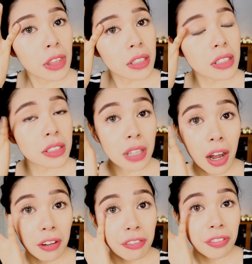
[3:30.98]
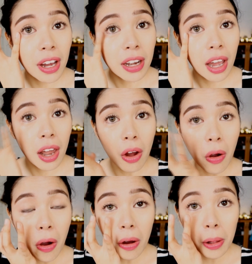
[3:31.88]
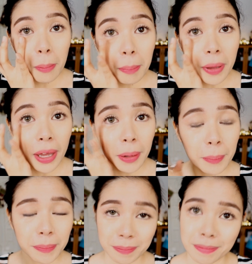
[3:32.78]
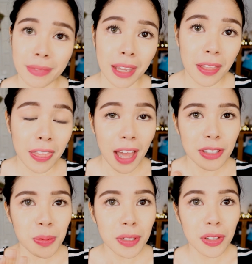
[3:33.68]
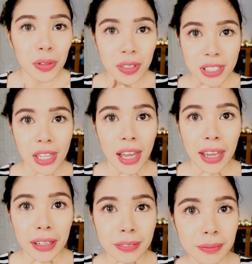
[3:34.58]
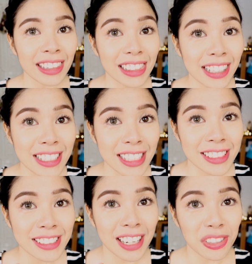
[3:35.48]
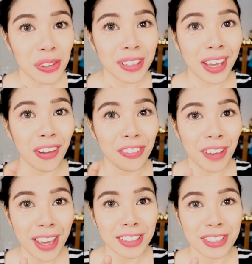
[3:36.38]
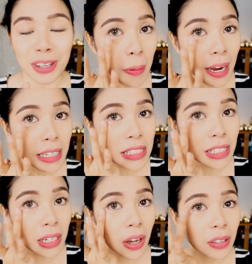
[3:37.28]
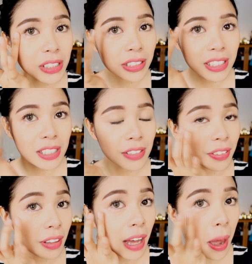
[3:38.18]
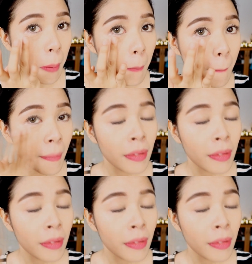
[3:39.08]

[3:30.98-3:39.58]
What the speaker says: This is not fun at all, but that's what it looks like. At least it did not look like a fish. Praise the Lord Jesus for that.